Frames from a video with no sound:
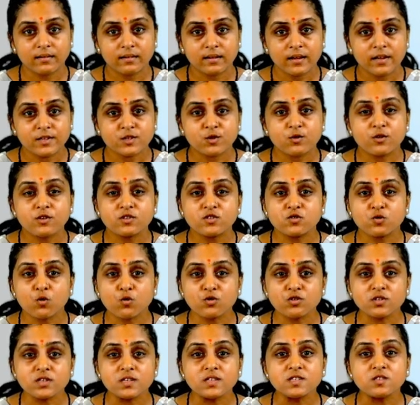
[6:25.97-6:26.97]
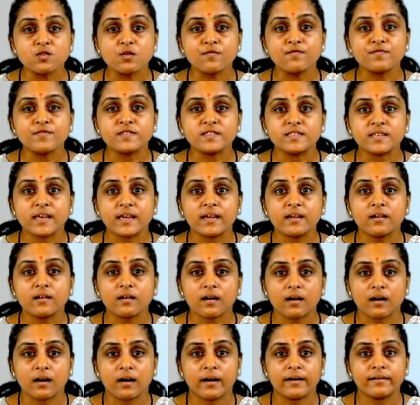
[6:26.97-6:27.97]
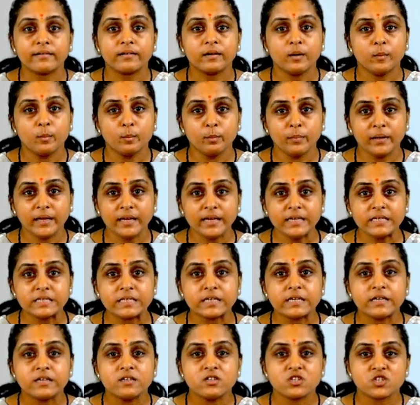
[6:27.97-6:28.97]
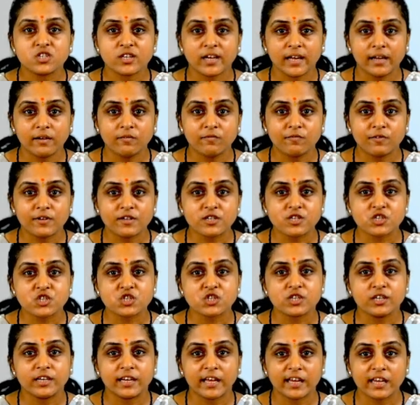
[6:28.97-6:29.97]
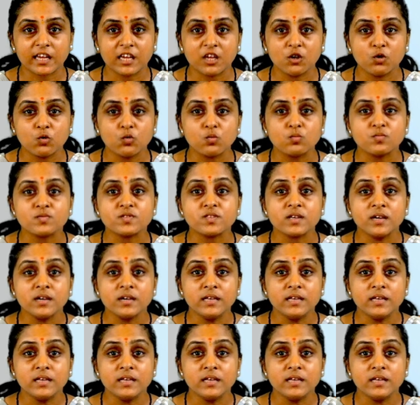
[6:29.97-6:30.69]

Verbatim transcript: So the sources of zinc are meat, shellfish, legumes,